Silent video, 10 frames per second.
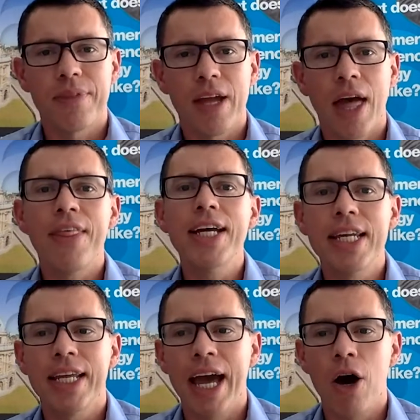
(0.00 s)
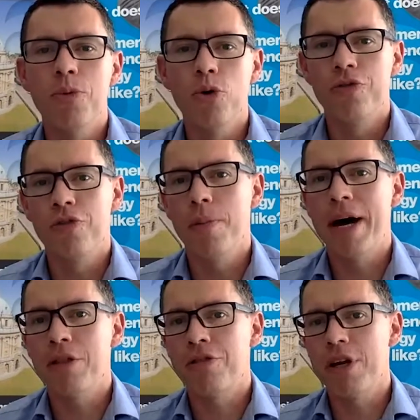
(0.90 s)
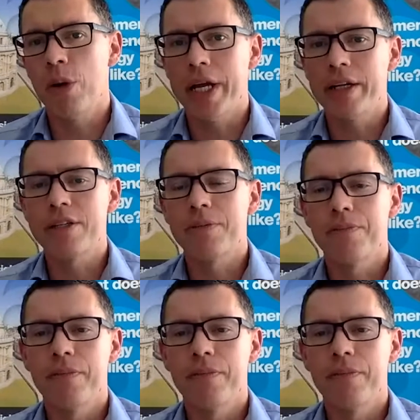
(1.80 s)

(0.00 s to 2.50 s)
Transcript: And they didn't get on board for about 3 weeks.